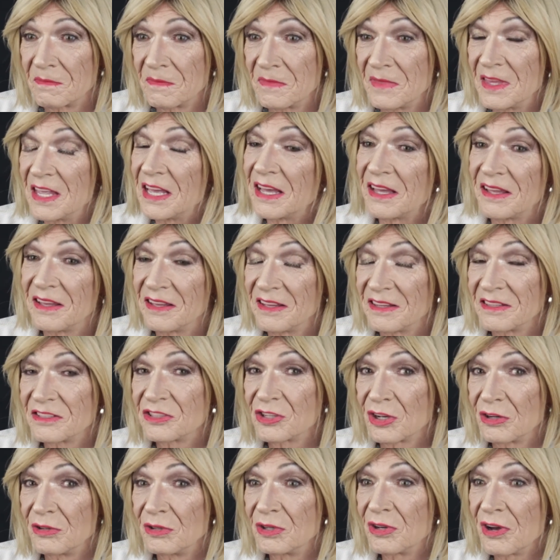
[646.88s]
yeah,
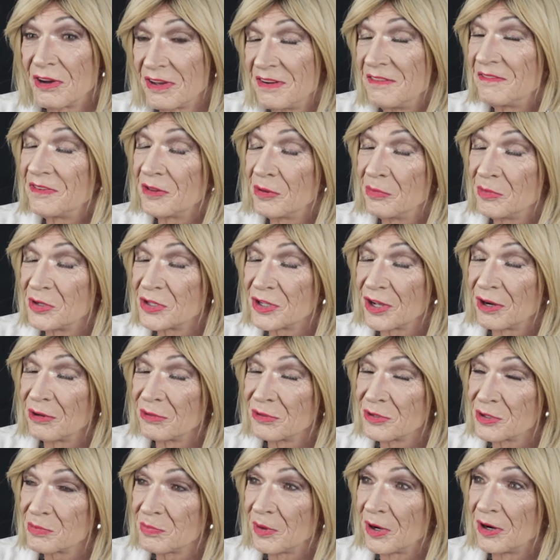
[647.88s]
so going for the Miss
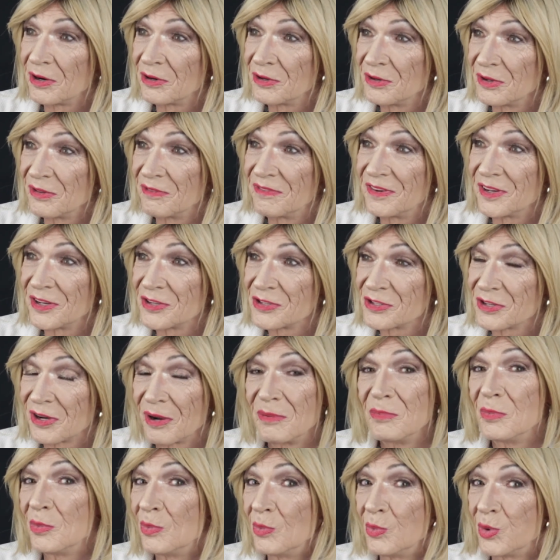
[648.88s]
Golden Sparkle the first
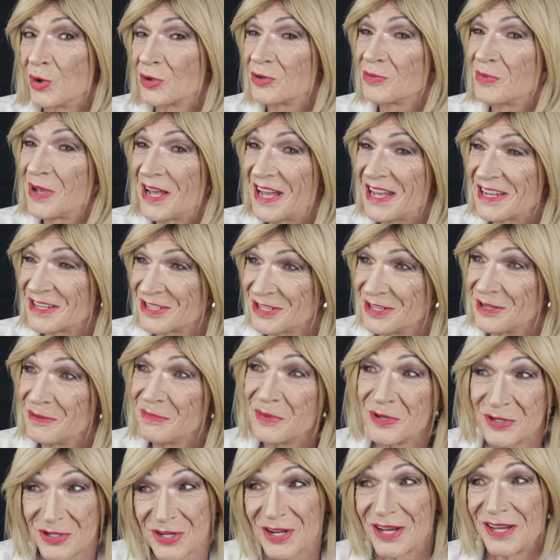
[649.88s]
time wasn't actually a
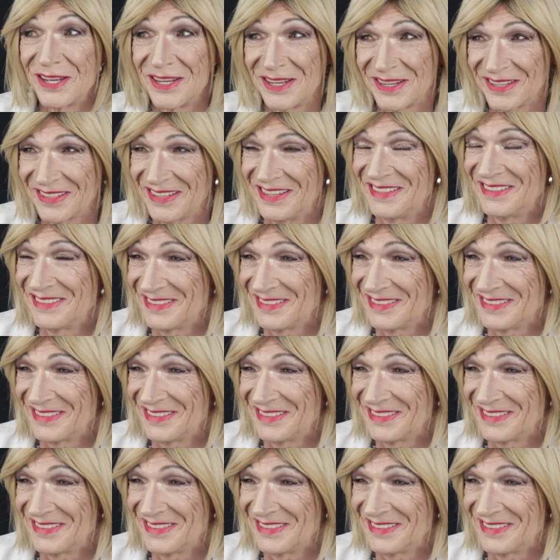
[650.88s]
mistake.